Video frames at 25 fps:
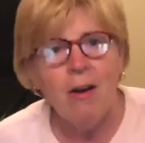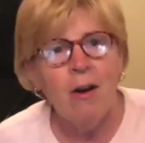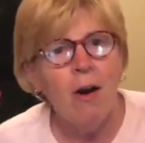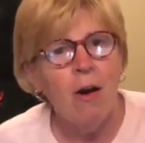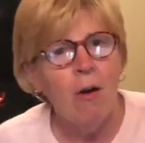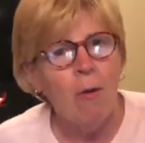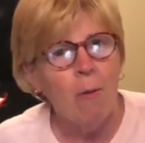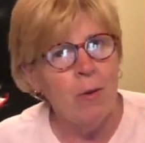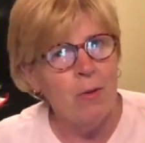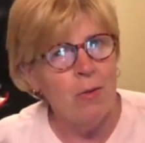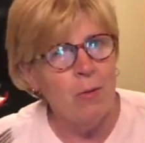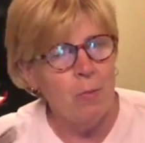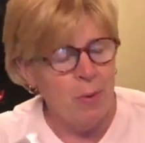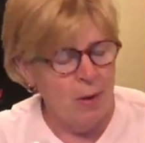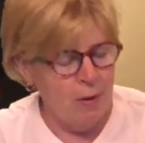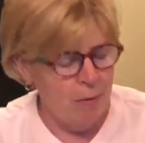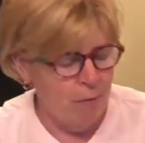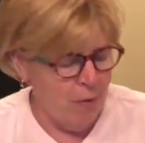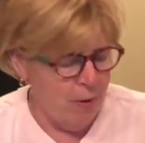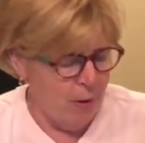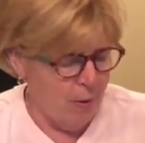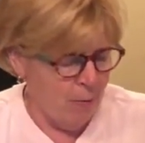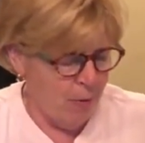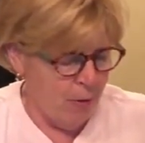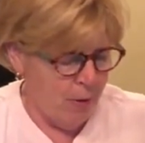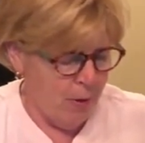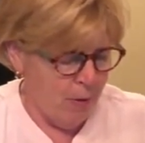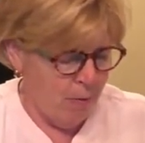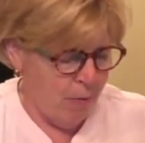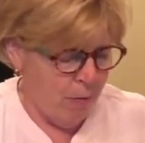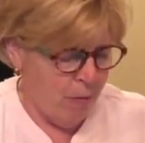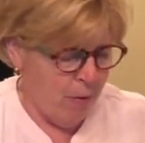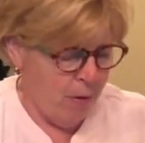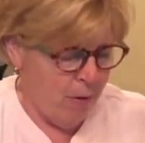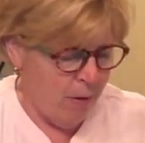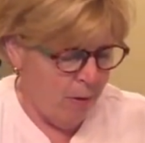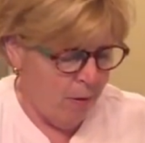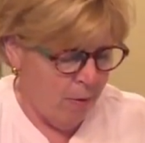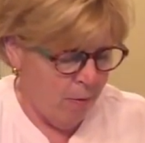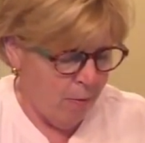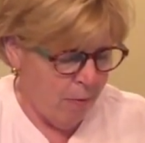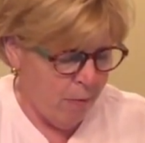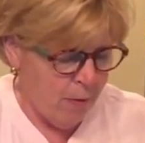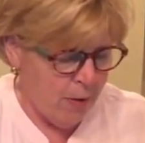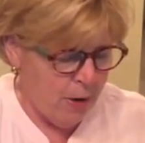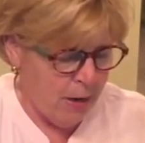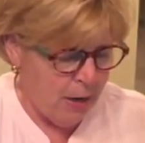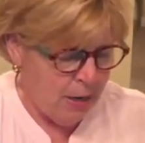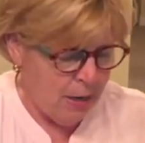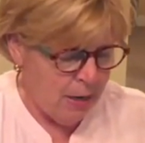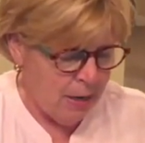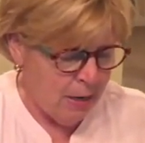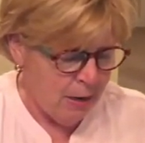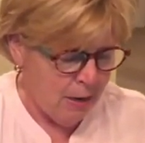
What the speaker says: what's my favorite friend?